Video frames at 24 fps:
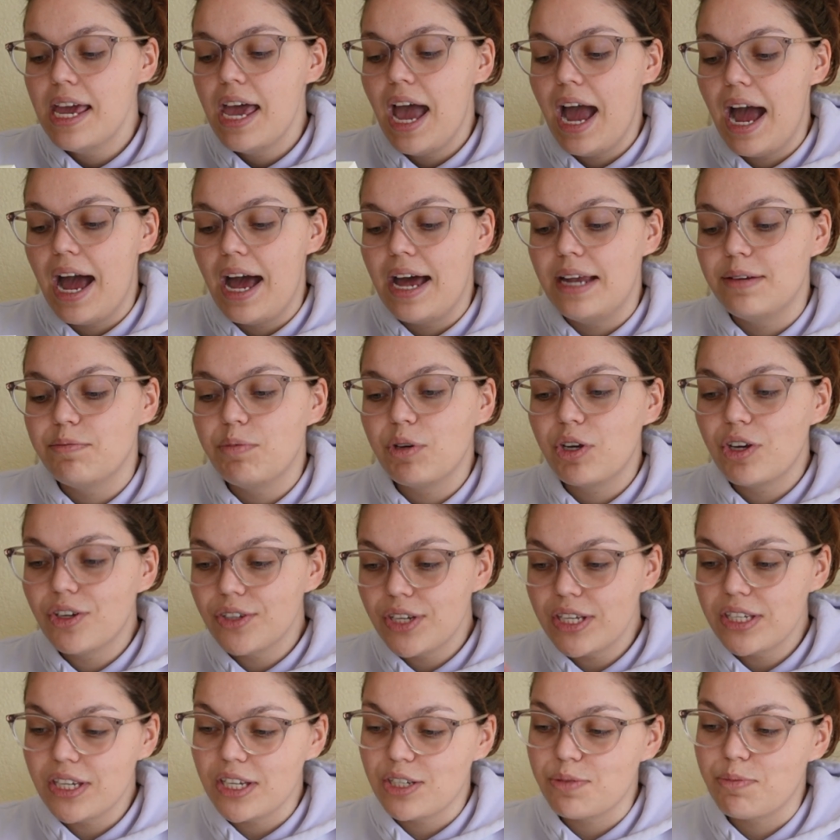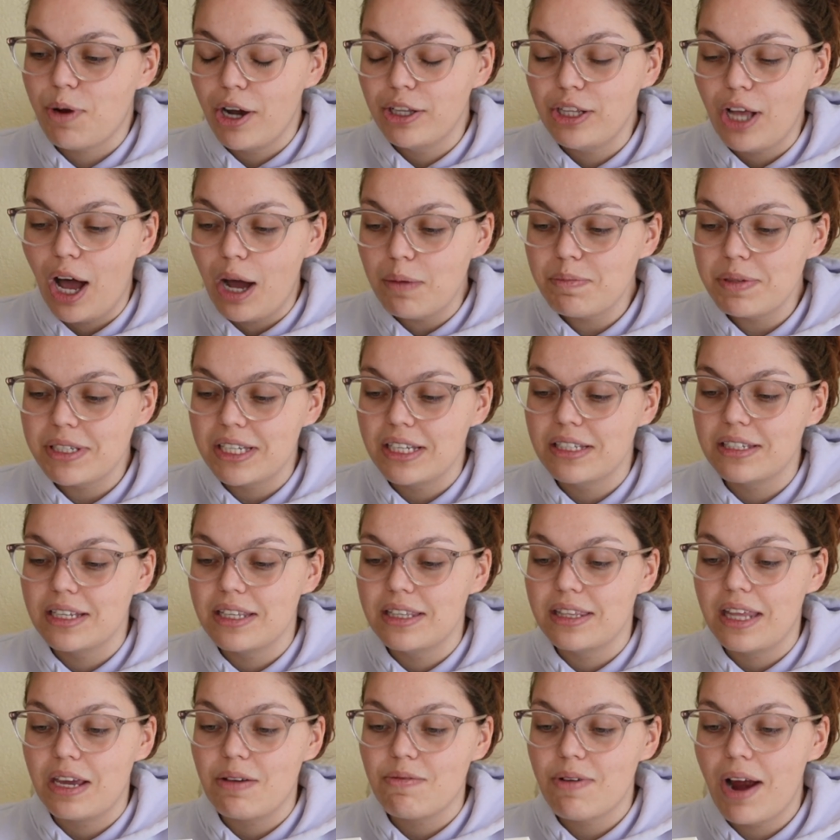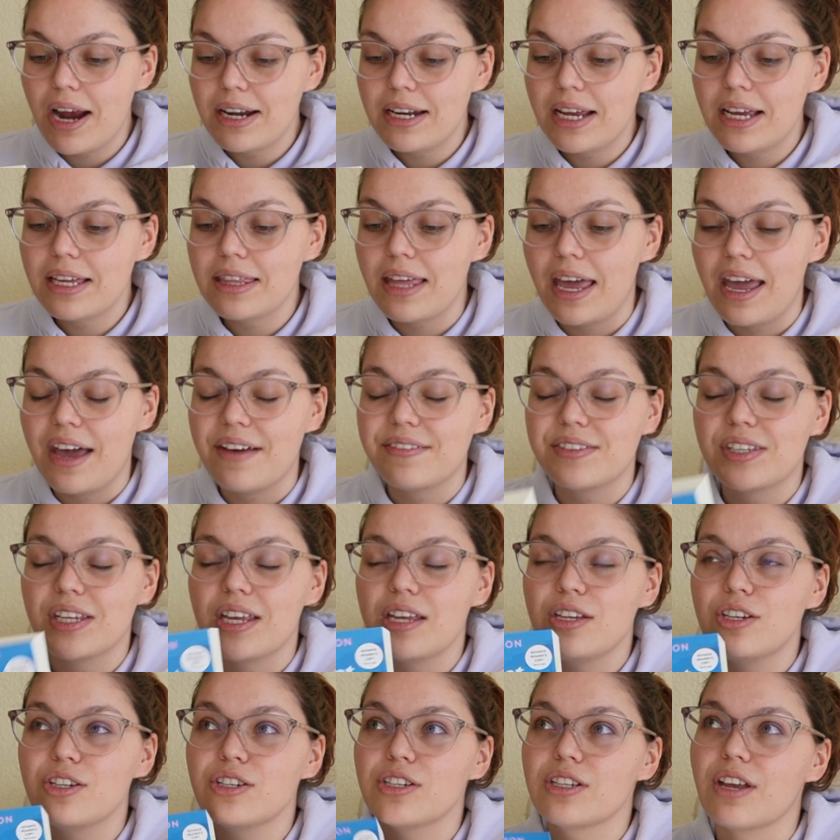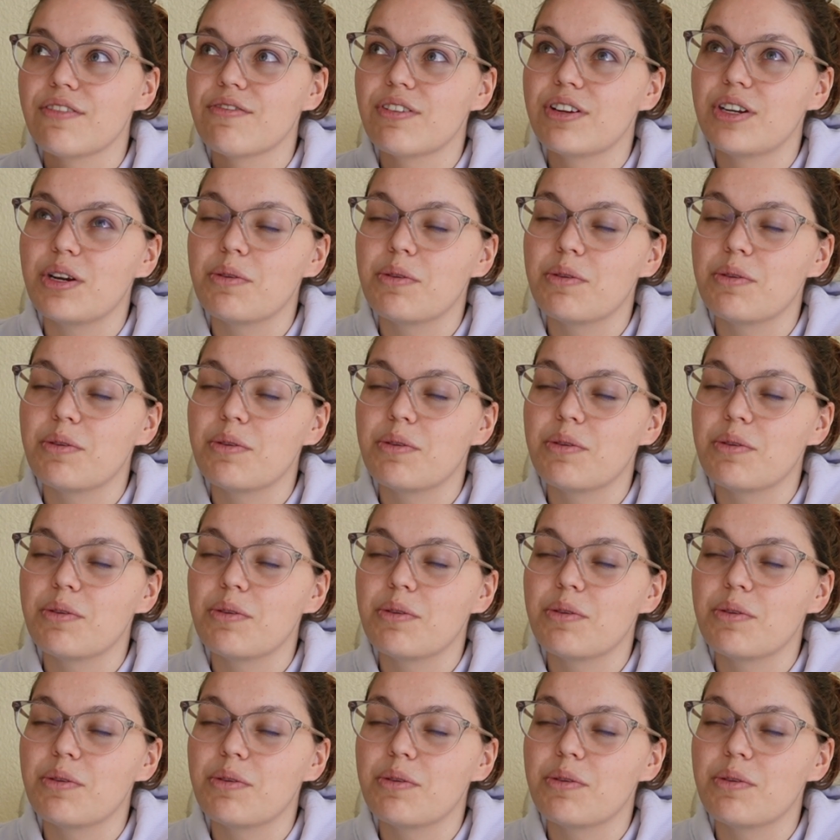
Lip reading: And because they're such polar opposites in their writing, they have such different